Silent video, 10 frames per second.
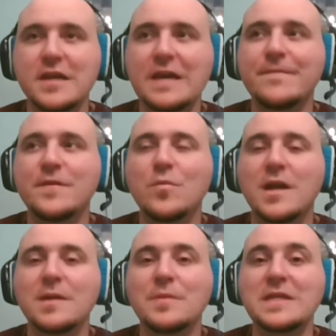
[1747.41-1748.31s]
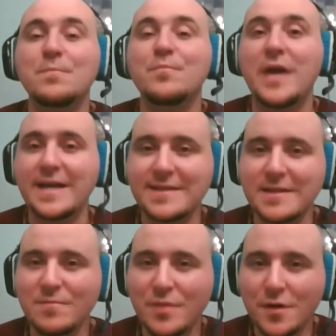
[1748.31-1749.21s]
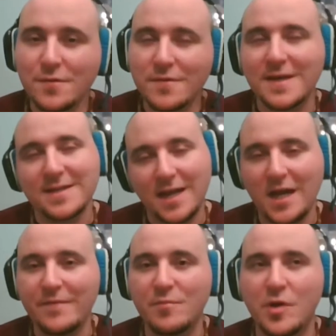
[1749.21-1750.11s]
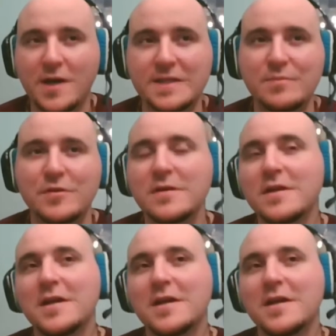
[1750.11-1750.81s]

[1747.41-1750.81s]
if you want to be the best in both, that's kind of impossible.